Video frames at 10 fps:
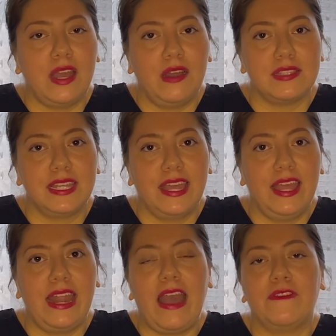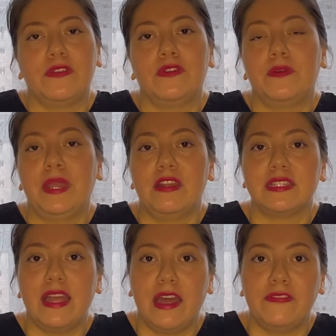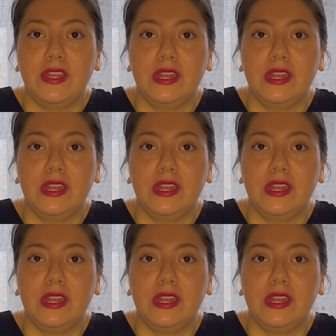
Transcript: house again after the repairs that have